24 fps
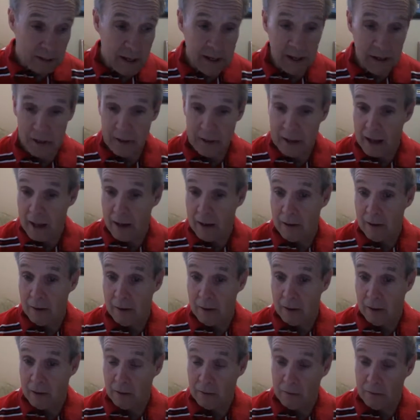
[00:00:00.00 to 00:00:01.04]
anything,
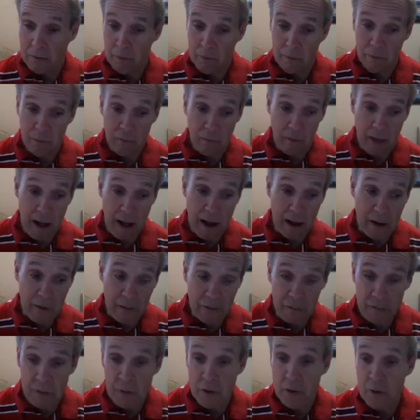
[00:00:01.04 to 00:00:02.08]
lack
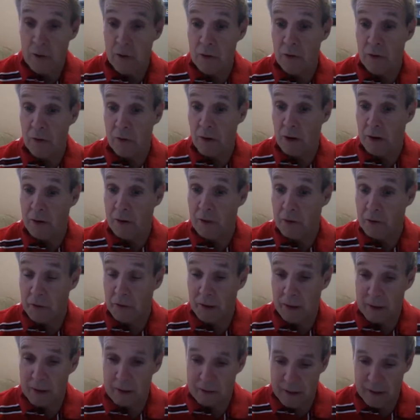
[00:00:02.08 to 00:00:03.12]
of food or other
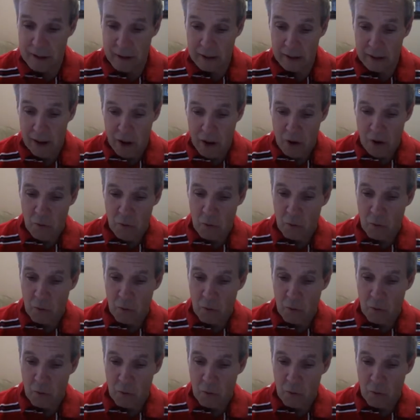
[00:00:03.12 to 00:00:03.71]
things that